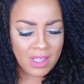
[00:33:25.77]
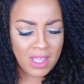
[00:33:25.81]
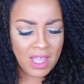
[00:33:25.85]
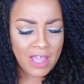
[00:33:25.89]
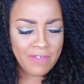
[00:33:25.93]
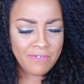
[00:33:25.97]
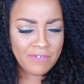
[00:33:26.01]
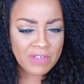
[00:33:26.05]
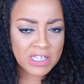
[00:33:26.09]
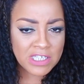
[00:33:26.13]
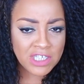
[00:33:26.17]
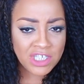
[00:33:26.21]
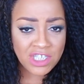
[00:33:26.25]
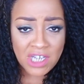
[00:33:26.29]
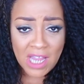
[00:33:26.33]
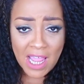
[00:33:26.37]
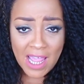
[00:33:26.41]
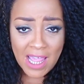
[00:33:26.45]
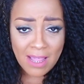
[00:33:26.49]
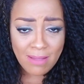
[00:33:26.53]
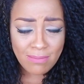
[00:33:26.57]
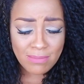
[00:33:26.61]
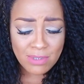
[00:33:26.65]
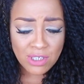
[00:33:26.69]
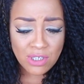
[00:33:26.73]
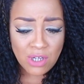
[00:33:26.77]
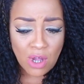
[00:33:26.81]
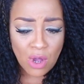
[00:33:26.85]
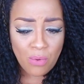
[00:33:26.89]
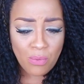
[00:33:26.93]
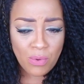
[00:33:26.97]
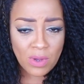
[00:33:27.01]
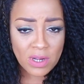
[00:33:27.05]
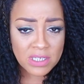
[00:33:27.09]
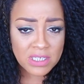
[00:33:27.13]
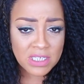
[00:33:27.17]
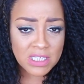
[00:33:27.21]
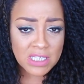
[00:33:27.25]
if James
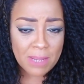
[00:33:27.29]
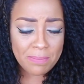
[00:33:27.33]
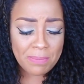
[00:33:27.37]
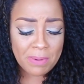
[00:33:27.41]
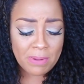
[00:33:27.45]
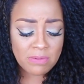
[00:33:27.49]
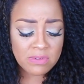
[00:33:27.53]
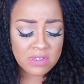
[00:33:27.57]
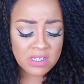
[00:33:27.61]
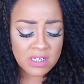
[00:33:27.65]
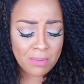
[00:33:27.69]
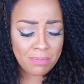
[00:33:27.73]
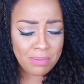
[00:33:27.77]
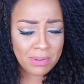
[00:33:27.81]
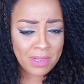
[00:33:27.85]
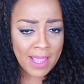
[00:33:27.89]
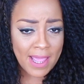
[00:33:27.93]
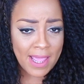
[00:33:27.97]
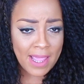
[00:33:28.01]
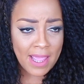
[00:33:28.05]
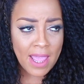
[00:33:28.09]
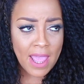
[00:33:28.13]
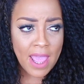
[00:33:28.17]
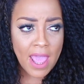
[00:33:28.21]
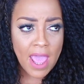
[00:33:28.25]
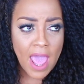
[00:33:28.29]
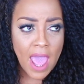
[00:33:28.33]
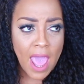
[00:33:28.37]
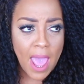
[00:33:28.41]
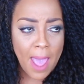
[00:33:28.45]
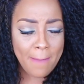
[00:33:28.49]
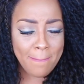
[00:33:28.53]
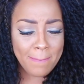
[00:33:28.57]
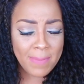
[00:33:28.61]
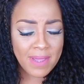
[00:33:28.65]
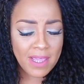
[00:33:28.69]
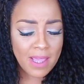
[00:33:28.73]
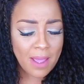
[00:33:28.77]
don't want to step up to the plate,
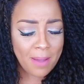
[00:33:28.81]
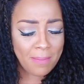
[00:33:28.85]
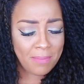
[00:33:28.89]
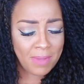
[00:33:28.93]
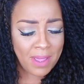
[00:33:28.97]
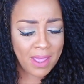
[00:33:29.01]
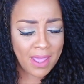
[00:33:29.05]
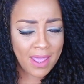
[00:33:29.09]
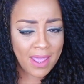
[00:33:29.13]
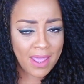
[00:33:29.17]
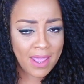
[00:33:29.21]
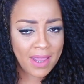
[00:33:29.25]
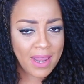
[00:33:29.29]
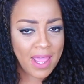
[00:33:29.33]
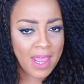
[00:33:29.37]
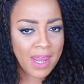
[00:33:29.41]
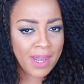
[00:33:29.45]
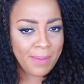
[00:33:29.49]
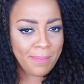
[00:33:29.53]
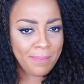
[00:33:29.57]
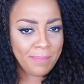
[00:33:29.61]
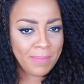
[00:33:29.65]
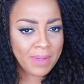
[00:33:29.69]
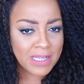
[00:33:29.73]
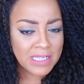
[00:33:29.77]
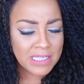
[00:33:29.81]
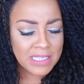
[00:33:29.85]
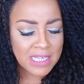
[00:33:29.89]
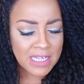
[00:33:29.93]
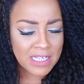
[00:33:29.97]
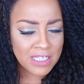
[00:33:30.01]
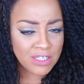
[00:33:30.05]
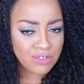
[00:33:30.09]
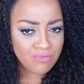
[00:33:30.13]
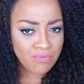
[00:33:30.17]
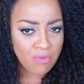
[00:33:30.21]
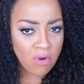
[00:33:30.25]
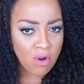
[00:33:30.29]
and be a man and admit
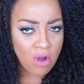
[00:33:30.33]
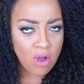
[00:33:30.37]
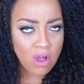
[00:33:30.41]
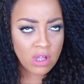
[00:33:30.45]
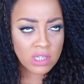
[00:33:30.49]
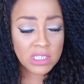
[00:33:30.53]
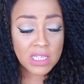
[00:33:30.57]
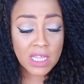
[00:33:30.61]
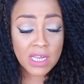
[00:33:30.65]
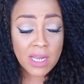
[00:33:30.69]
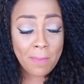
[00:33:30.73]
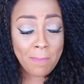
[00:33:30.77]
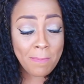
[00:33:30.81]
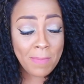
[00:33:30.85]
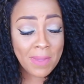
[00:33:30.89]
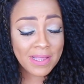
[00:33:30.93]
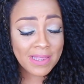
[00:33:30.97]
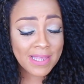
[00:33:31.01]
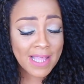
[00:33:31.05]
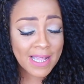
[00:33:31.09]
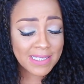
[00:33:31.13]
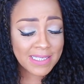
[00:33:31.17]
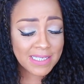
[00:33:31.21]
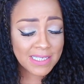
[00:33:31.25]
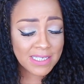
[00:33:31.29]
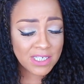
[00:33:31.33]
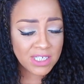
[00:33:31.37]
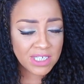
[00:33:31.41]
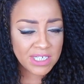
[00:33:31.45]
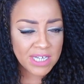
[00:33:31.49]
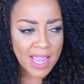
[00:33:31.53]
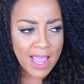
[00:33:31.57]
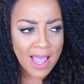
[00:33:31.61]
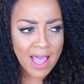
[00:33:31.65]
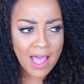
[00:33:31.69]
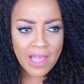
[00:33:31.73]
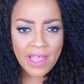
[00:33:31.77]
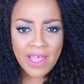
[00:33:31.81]
his wrongs and admit that's his
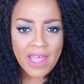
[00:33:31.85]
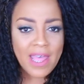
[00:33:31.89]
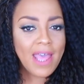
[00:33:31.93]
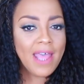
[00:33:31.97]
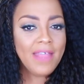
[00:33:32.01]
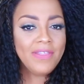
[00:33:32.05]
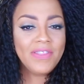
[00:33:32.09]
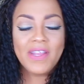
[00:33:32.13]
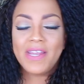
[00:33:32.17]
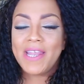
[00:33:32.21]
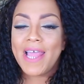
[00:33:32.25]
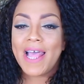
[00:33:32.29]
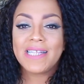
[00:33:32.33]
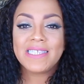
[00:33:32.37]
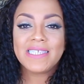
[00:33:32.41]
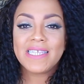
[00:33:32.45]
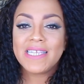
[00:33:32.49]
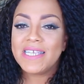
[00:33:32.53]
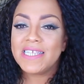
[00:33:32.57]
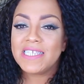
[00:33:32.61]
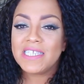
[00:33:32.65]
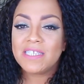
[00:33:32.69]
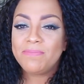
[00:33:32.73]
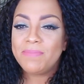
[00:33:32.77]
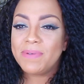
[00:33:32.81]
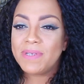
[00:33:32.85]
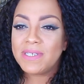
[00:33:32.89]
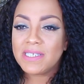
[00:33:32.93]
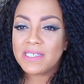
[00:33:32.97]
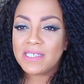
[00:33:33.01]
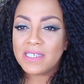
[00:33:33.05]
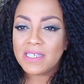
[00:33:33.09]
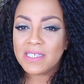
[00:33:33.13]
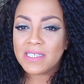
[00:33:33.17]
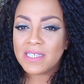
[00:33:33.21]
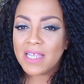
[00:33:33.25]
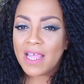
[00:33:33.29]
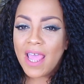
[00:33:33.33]
child, then that's his
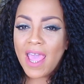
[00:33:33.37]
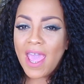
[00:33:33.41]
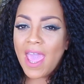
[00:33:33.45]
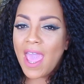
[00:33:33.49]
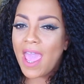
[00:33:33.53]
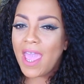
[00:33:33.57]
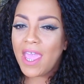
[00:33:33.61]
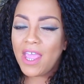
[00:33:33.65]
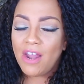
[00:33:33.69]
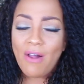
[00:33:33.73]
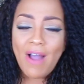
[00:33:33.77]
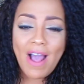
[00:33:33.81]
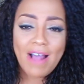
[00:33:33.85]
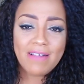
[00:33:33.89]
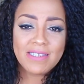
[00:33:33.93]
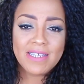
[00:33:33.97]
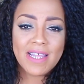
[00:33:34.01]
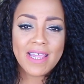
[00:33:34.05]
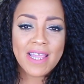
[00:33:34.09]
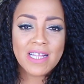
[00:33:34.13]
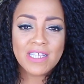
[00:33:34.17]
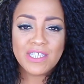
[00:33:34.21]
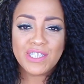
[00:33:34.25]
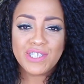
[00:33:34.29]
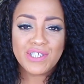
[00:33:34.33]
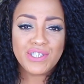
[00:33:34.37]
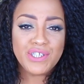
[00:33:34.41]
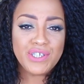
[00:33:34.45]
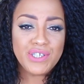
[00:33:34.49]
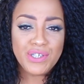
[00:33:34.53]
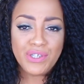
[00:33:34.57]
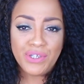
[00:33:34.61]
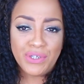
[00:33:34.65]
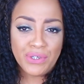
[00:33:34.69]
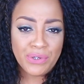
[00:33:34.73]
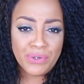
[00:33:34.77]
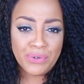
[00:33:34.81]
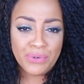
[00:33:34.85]
business. And he don't have to answer to
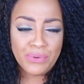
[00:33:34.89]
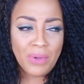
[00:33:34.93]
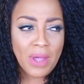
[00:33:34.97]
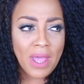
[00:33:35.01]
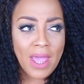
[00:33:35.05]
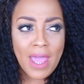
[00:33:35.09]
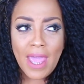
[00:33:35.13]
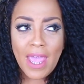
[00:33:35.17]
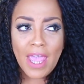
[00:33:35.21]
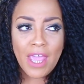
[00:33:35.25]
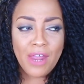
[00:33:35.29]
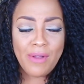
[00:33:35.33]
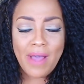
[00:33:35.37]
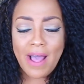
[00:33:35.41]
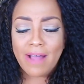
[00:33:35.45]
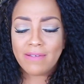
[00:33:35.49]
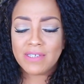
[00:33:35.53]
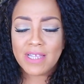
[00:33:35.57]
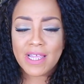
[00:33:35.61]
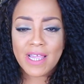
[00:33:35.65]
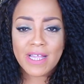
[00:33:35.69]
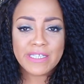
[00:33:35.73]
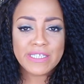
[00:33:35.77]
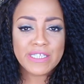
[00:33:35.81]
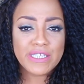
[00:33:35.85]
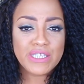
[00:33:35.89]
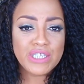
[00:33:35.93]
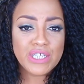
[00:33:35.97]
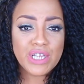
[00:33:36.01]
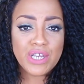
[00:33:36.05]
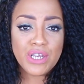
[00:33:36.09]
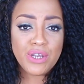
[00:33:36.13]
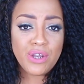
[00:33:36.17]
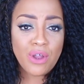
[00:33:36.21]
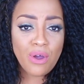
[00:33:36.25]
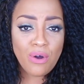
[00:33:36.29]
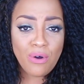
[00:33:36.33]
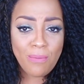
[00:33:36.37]
you. He don't have to answer
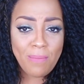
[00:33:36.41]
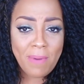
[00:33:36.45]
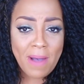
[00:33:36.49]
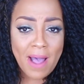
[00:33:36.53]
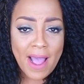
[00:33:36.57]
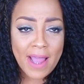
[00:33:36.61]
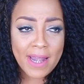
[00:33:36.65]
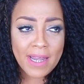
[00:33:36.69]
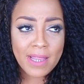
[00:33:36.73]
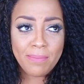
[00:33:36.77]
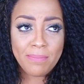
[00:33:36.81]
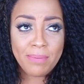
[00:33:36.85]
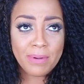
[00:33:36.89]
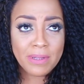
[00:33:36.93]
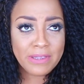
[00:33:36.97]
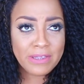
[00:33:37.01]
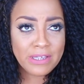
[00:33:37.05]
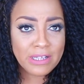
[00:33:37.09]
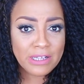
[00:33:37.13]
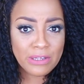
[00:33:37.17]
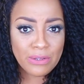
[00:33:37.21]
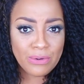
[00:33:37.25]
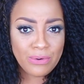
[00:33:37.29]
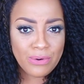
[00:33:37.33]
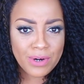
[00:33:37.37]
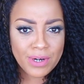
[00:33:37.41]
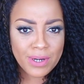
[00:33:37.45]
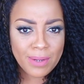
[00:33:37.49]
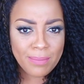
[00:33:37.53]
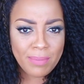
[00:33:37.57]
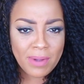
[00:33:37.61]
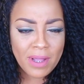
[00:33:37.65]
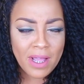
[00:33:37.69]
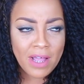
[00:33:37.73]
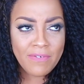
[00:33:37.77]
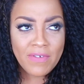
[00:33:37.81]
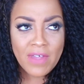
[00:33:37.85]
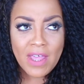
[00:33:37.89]
to nobody but the Lord
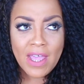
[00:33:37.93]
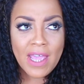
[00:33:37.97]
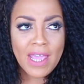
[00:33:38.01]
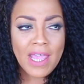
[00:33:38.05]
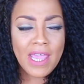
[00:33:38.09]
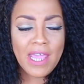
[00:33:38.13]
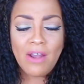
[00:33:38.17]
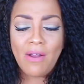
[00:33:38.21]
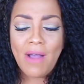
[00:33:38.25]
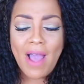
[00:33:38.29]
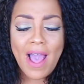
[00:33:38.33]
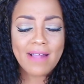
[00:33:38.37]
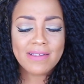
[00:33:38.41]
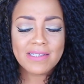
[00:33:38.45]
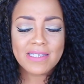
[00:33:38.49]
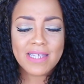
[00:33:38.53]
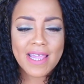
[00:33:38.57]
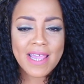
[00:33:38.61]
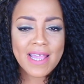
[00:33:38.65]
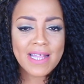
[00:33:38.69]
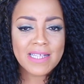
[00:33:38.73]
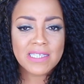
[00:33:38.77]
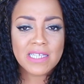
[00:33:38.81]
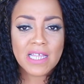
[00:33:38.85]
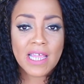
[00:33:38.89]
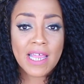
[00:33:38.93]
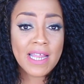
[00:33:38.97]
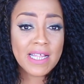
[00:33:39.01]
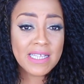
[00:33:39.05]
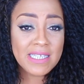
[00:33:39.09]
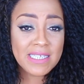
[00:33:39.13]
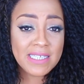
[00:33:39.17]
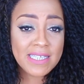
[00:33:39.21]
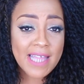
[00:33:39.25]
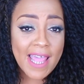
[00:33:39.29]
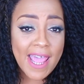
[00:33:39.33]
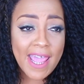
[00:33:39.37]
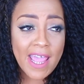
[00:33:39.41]
above. He don't have to answer.
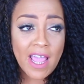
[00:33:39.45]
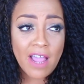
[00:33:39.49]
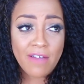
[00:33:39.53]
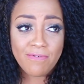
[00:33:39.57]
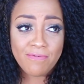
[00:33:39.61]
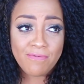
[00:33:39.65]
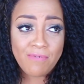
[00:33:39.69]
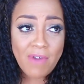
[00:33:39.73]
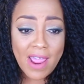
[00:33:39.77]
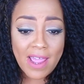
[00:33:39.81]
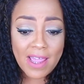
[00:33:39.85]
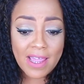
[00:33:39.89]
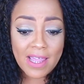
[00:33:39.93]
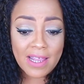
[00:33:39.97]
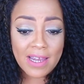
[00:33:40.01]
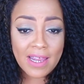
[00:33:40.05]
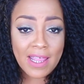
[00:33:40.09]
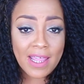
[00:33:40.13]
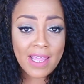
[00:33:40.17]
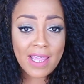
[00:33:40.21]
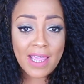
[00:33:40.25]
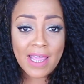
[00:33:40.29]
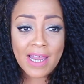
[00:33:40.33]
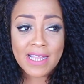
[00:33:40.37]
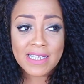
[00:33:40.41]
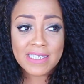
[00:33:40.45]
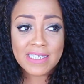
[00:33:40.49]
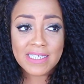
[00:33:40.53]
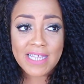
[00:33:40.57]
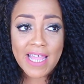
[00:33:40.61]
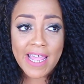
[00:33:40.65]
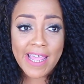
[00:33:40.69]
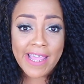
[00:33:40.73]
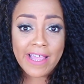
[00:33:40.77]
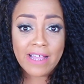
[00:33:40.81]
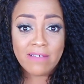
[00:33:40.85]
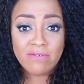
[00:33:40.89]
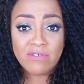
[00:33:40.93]
His day of reckoning and his
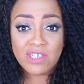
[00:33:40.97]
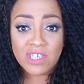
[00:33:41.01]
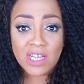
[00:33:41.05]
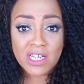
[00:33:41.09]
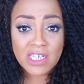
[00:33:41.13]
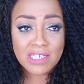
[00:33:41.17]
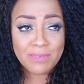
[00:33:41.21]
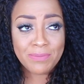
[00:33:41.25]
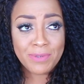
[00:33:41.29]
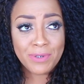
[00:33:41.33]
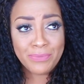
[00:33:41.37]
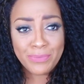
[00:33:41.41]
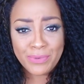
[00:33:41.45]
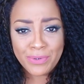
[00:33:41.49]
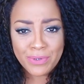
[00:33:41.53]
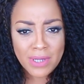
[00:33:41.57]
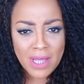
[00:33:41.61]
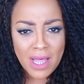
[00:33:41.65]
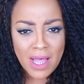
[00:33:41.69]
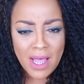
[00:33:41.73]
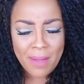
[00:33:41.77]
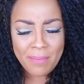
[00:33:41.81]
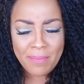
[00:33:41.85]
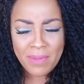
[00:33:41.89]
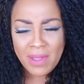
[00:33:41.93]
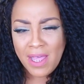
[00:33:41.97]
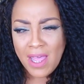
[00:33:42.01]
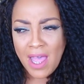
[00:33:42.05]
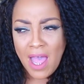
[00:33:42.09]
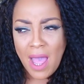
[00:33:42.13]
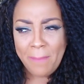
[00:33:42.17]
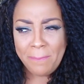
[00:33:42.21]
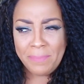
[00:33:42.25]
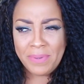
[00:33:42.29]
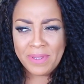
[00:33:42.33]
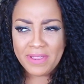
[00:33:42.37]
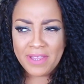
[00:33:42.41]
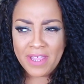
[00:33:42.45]
day of judgment will come.
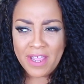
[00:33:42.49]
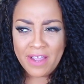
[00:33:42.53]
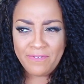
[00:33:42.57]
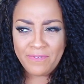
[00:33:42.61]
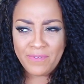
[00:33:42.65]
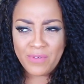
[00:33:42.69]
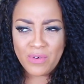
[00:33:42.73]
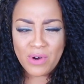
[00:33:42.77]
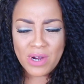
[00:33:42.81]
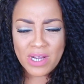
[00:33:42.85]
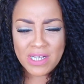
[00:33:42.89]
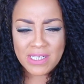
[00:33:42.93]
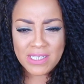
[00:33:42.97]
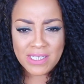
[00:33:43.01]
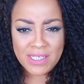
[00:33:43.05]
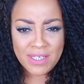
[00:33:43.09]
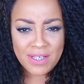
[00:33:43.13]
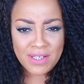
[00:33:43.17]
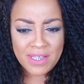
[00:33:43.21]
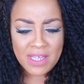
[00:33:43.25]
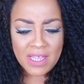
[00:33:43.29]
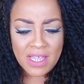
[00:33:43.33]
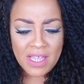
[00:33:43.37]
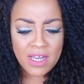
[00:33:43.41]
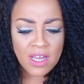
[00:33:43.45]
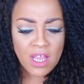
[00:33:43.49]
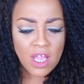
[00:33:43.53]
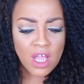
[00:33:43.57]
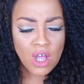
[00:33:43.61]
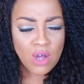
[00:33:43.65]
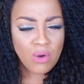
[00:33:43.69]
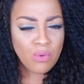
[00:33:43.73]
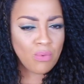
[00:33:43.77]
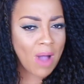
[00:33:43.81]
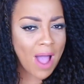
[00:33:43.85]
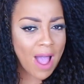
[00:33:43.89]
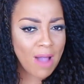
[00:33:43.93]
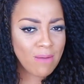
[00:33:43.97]
But therefore, until then,
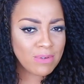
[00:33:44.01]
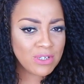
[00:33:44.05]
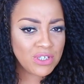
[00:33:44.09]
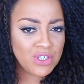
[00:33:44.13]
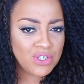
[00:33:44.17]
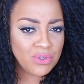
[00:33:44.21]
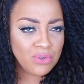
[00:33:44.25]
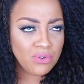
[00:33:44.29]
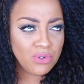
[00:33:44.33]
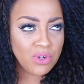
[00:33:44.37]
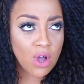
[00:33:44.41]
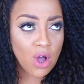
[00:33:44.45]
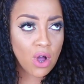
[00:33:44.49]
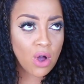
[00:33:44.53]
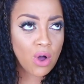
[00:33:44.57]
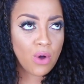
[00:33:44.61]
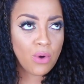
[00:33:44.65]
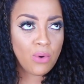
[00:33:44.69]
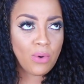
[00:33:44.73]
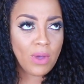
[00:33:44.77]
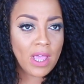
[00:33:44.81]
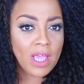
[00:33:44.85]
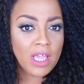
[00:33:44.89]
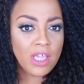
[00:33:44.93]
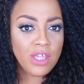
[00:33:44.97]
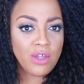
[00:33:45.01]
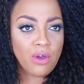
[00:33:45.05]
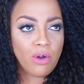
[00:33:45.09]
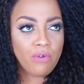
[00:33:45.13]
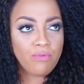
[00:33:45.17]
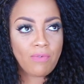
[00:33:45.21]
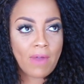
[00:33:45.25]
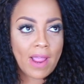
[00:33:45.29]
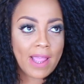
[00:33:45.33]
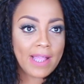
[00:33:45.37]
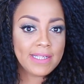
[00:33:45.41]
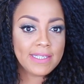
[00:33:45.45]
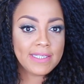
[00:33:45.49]
why would you go in
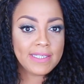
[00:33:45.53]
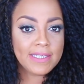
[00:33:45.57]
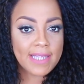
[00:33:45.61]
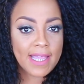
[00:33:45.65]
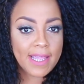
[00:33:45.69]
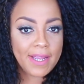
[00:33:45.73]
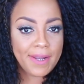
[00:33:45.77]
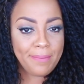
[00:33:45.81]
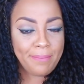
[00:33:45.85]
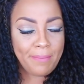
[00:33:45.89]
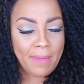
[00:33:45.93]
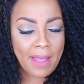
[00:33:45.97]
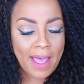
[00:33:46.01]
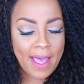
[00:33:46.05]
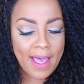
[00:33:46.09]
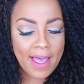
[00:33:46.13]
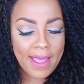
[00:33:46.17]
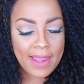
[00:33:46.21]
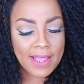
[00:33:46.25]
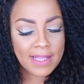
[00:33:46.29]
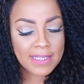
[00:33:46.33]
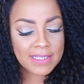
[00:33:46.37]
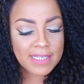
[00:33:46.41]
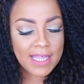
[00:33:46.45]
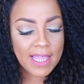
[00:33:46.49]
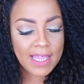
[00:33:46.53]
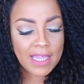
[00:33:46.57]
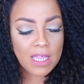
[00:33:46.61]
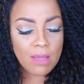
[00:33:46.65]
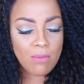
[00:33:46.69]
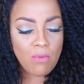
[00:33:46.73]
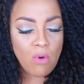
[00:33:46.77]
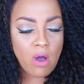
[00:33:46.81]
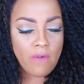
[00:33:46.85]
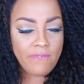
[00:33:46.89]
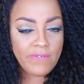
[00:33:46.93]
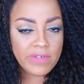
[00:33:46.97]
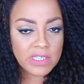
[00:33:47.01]
your right state of mind and take
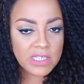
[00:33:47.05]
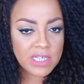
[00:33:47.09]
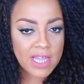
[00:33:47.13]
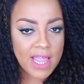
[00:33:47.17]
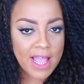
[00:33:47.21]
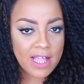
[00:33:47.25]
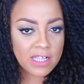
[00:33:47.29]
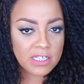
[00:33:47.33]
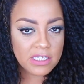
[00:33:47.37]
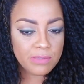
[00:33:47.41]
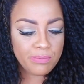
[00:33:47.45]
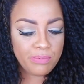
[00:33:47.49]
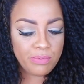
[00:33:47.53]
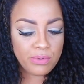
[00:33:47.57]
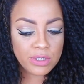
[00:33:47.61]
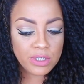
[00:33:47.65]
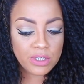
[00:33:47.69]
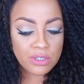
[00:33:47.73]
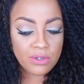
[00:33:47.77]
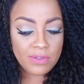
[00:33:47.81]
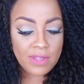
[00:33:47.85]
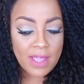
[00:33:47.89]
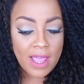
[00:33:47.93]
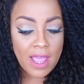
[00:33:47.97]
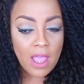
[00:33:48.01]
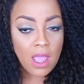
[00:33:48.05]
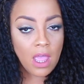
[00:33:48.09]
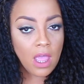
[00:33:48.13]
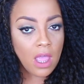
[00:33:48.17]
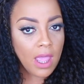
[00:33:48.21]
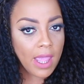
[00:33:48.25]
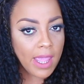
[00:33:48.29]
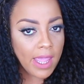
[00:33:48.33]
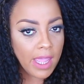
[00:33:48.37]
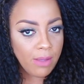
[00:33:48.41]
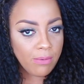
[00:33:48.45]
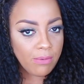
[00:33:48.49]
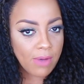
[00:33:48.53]
him off of child support so that
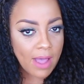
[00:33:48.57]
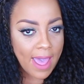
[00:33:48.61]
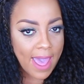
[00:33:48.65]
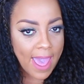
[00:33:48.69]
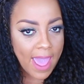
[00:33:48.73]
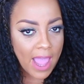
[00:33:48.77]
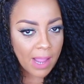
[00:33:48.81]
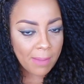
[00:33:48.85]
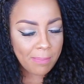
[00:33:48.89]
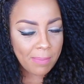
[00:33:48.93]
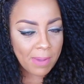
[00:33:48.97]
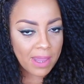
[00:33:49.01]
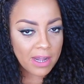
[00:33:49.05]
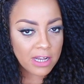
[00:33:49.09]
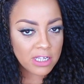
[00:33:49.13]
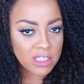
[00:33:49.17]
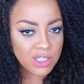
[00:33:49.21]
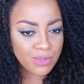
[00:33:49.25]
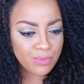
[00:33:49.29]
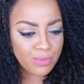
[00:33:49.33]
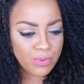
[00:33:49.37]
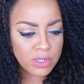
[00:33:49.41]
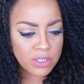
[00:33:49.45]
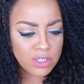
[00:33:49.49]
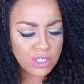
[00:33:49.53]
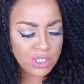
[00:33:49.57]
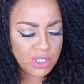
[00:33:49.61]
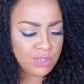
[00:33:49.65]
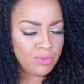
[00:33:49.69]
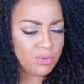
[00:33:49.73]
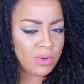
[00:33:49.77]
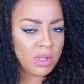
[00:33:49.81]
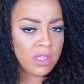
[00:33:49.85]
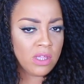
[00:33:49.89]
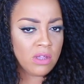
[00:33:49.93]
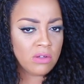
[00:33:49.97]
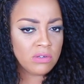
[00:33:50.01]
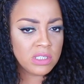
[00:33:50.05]
he will act better towards
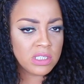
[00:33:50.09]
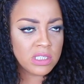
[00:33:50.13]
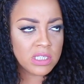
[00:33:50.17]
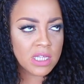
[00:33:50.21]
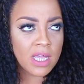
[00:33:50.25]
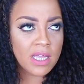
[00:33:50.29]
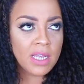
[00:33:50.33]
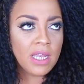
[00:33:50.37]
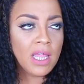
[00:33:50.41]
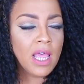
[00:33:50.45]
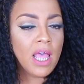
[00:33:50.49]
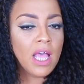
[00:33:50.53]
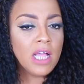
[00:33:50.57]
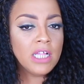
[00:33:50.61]
you and your son?